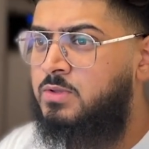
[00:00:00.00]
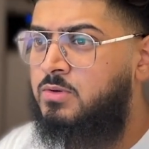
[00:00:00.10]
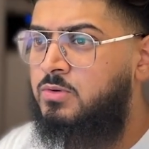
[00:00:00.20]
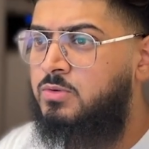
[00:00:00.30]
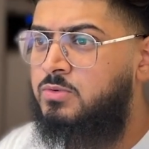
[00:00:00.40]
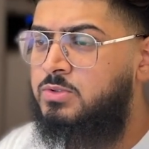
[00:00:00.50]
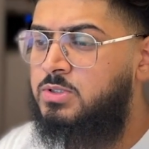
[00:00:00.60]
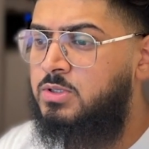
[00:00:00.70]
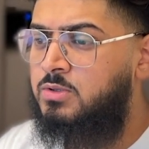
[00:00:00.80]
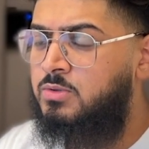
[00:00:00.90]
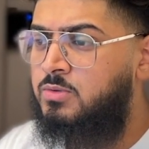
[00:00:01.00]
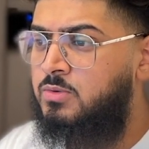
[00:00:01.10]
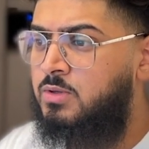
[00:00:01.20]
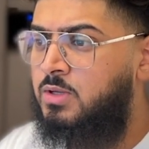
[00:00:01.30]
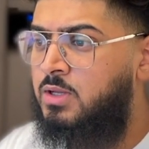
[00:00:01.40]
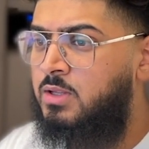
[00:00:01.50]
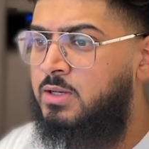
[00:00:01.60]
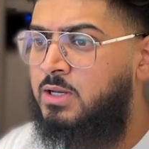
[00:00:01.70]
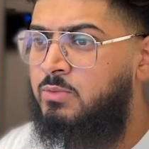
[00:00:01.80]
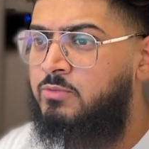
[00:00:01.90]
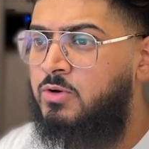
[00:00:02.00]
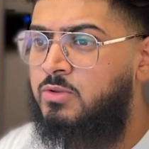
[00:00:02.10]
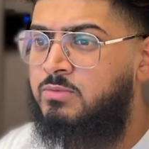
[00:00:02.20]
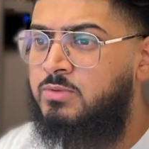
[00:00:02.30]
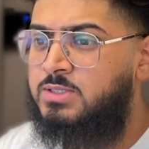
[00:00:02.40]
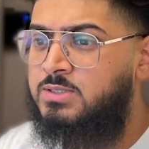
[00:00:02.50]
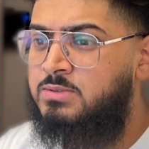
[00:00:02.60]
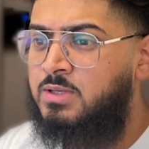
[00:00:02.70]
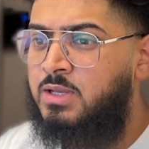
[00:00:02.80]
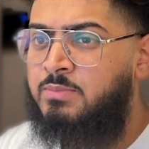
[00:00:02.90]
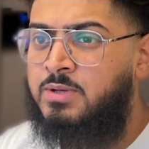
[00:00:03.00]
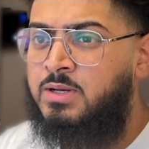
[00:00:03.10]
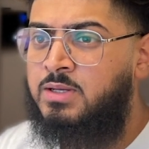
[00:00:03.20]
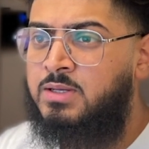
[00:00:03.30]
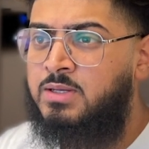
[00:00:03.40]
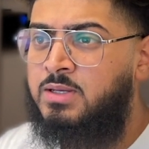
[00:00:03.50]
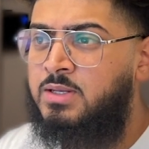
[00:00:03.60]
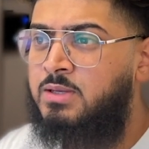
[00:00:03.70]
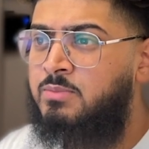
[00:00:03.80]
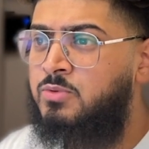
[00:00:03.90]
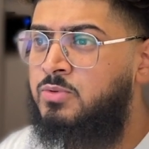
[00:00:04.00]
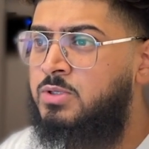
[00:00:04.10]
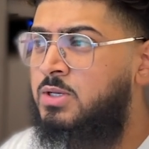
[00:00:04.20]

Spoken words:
Cool. So now we've got this API enabled.